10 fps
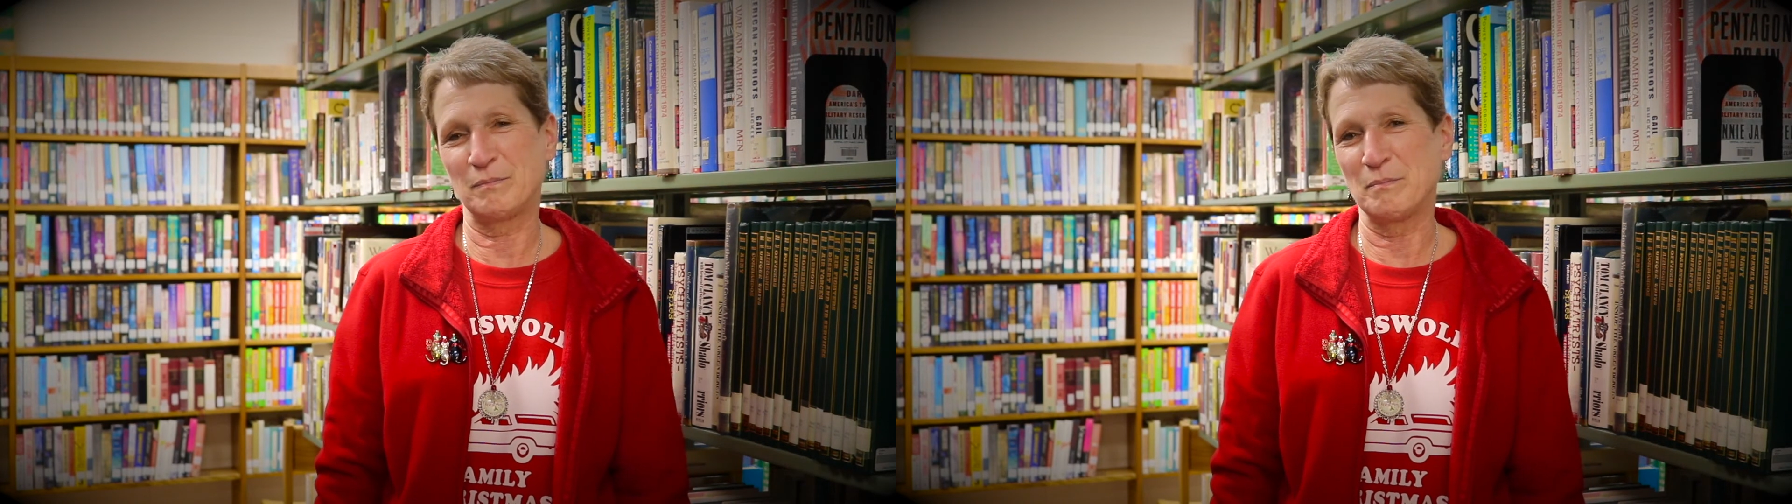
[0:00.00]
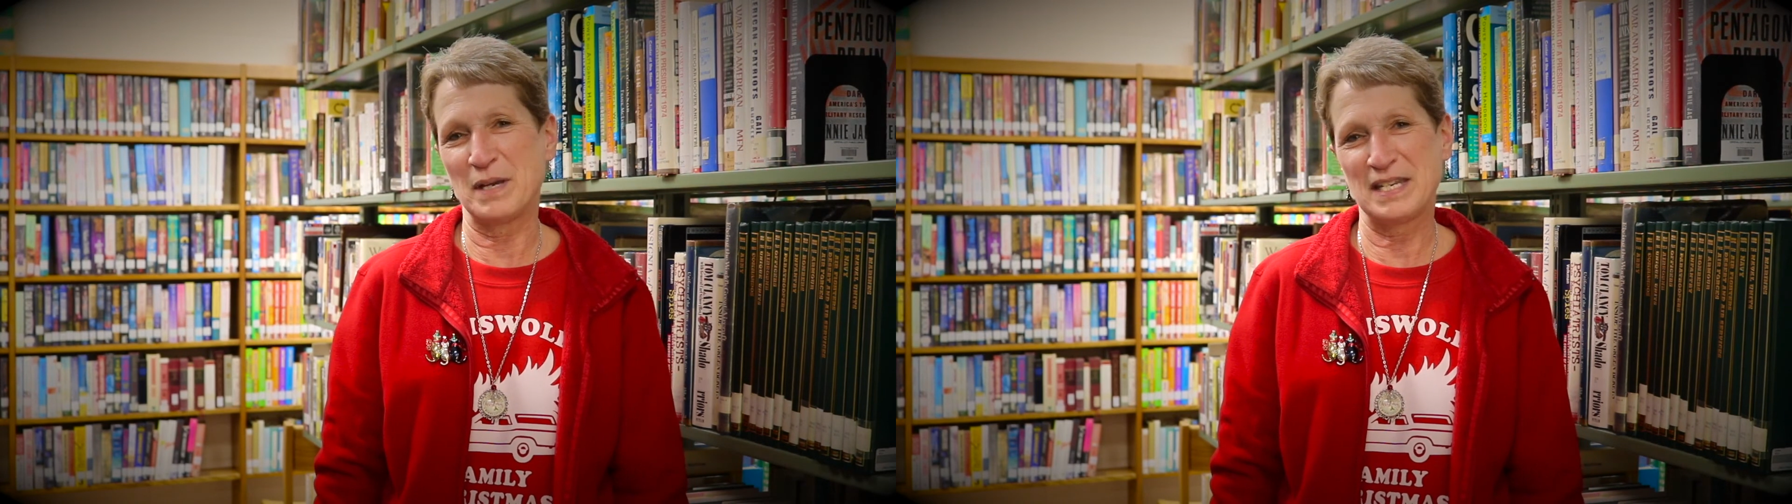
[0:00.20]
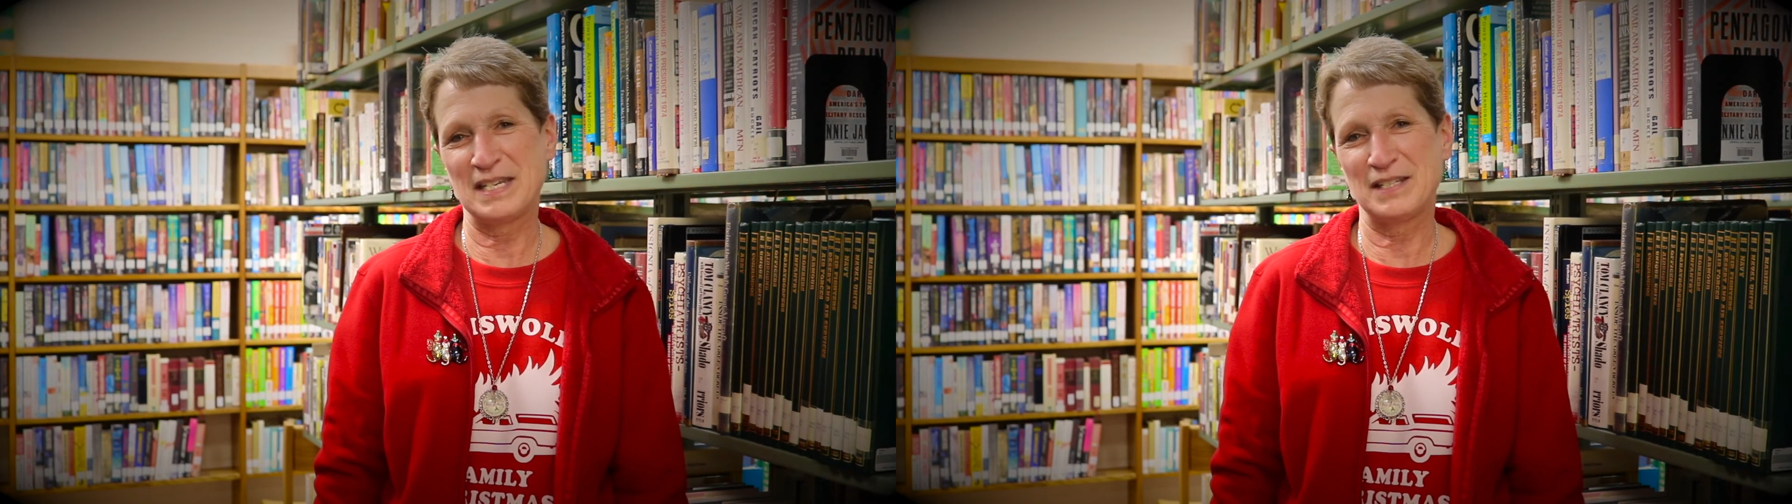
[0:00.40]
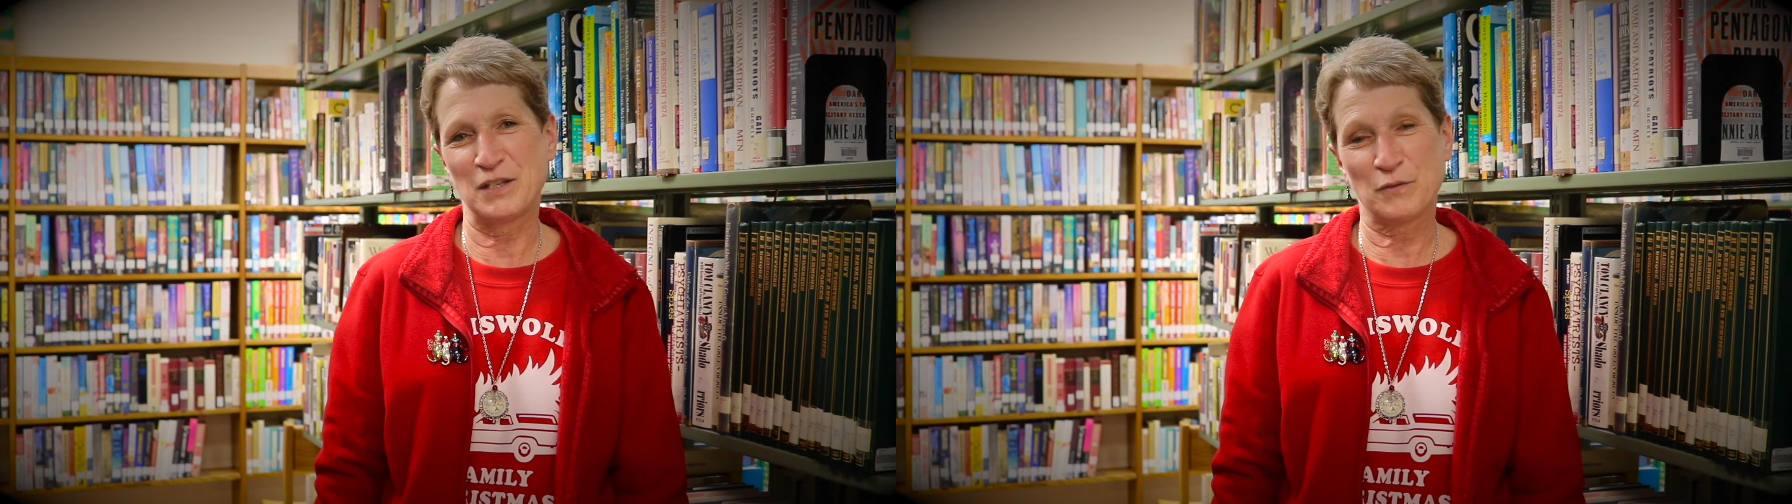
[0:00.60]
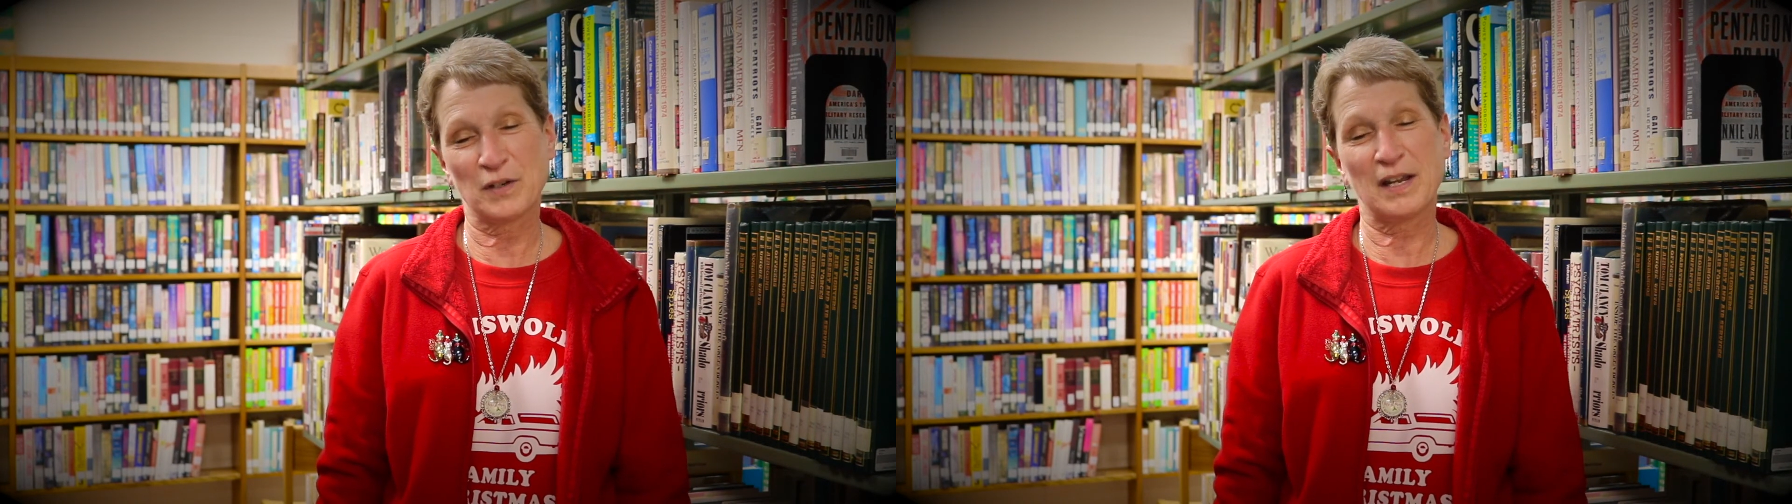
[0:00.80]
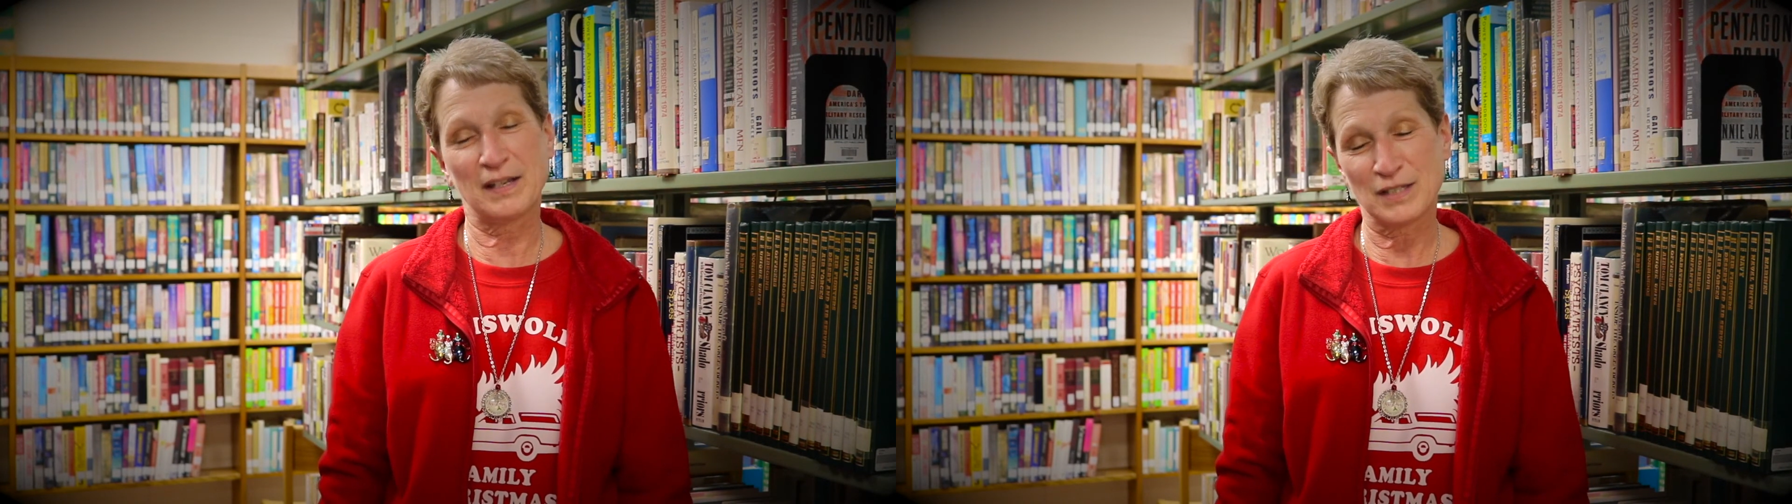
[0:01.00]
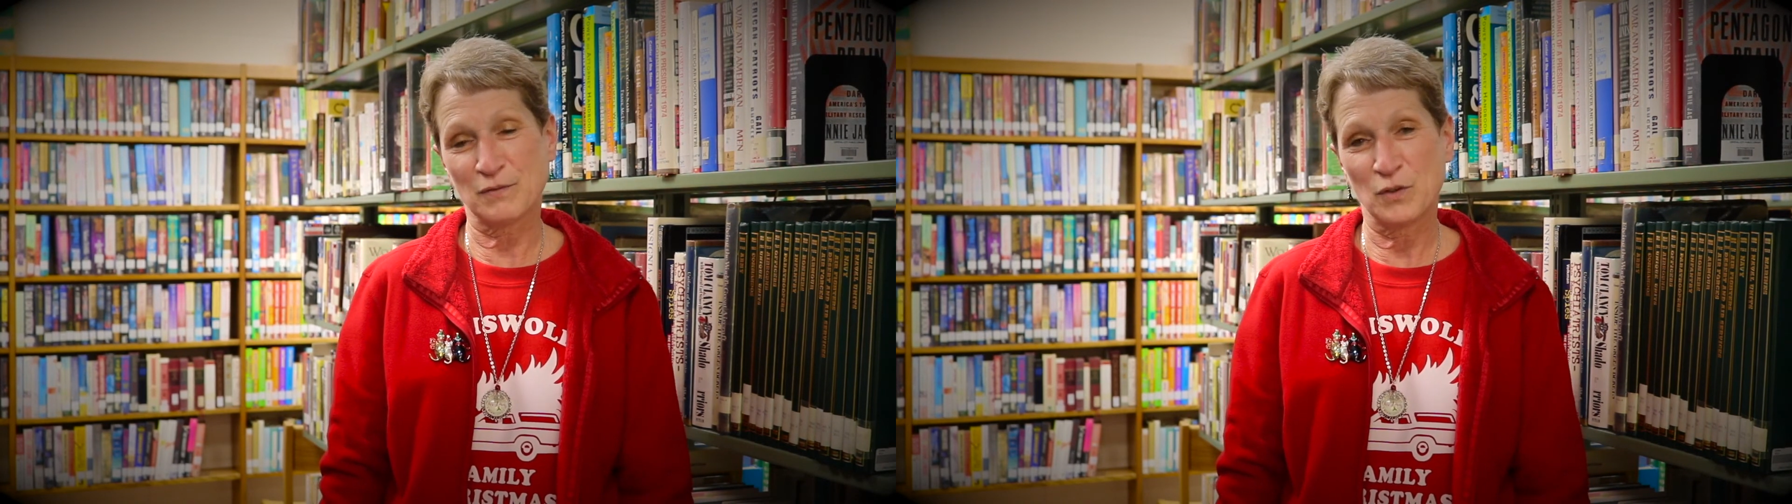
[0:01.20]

many different kinds of